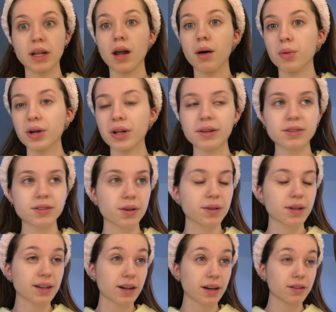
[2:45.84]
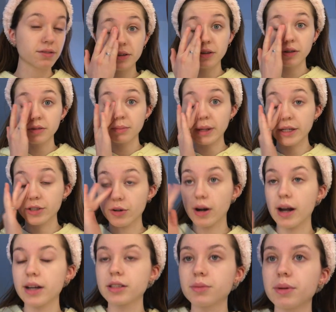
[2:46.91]
a lot of money, so that kind of sucks major
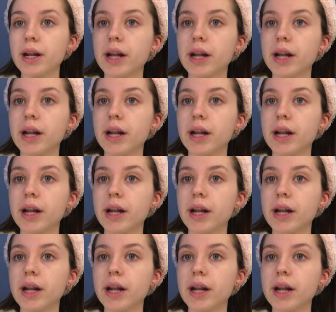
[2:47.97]
ass. But